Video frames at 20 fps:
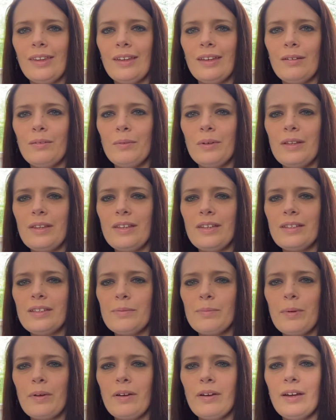with your
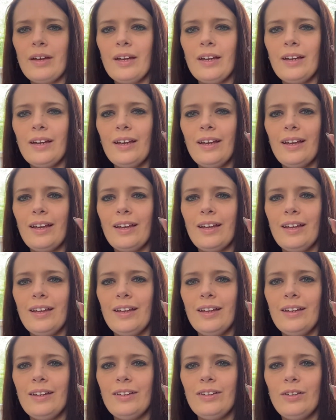spine
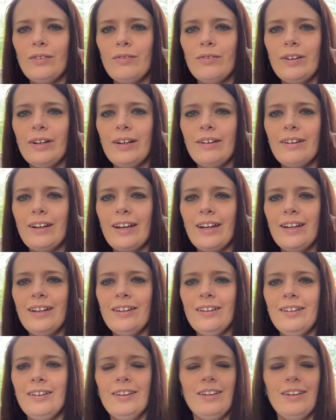and your rear again.